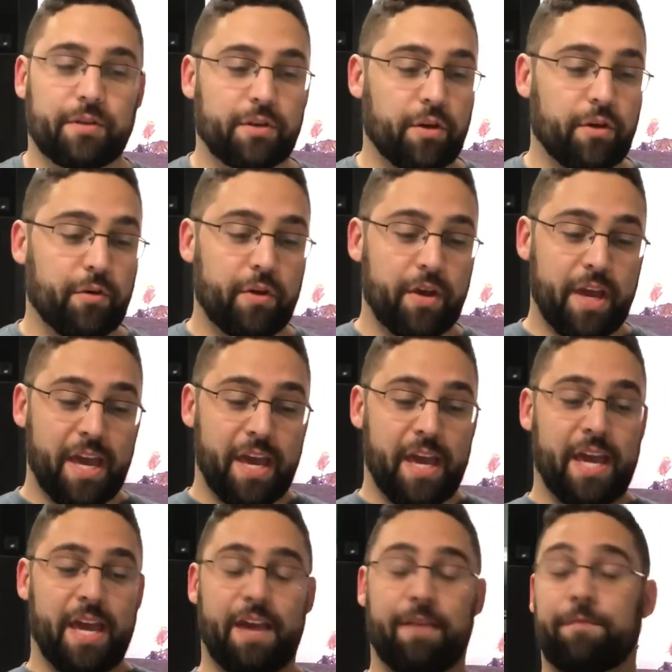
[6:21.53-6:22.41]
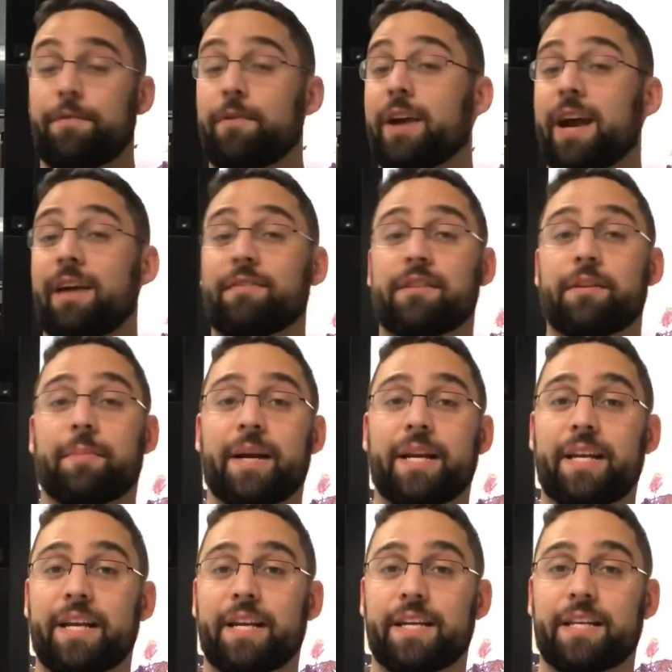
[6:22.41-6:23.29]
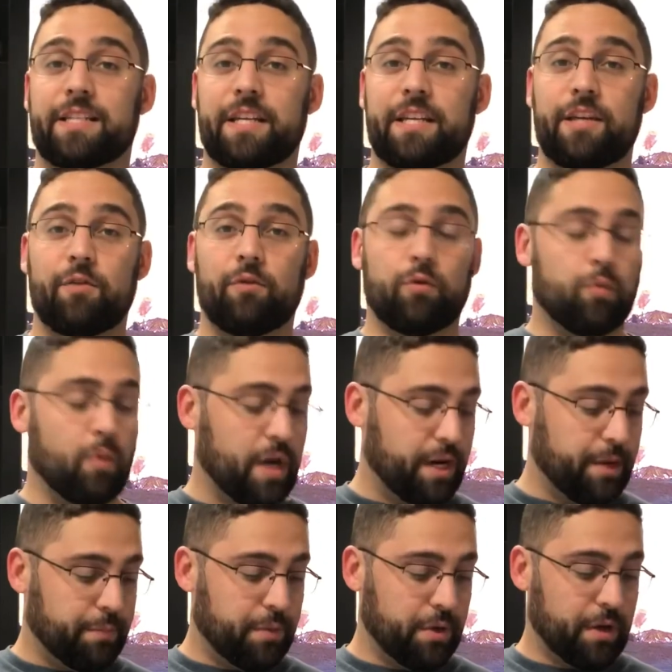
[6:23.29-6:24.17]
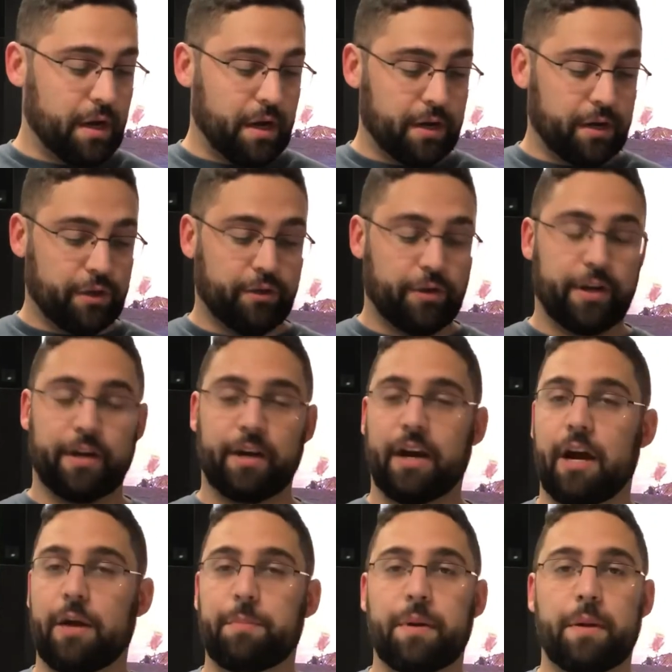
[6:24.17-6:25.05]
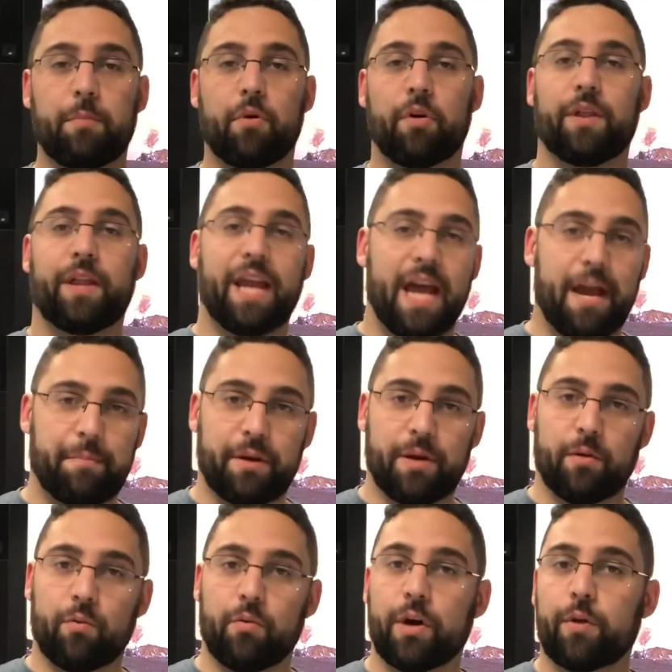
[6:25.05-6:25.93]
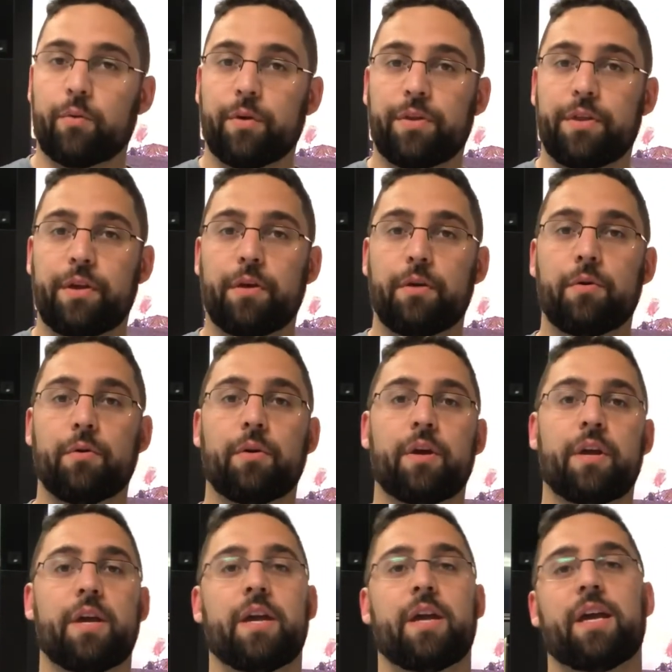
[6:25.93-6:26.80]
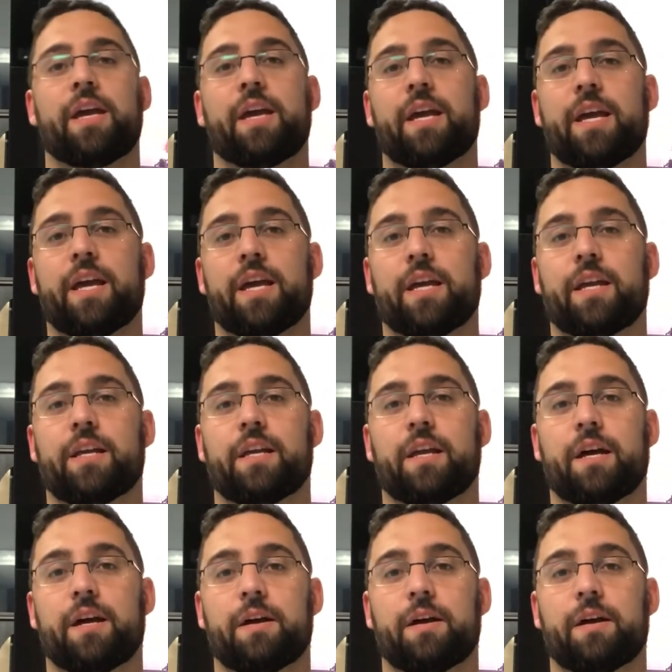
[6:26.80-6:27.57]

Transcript: So if you have some ideas that you would want to put on a trigger, I'd be more than happy to work with you and,